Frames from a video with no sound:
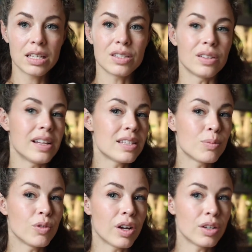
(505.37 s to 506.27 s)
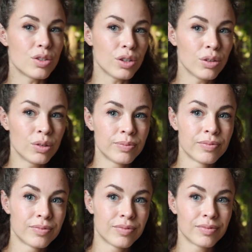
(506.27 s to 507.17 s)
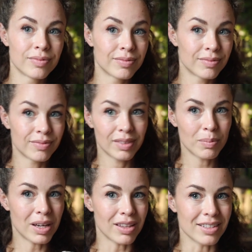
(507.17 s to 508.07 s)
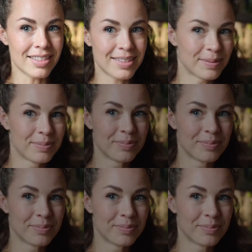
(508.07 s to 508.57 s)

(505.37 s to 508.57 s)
So let's move on to pythons.